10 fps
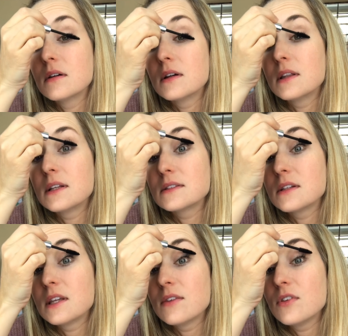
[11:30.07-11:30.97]
And that's gonna
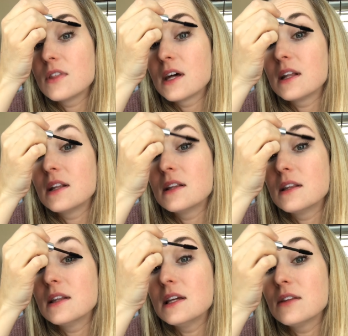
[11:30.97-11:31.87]
give you that
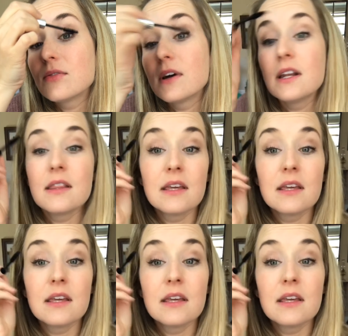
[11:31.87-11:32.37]
length right at the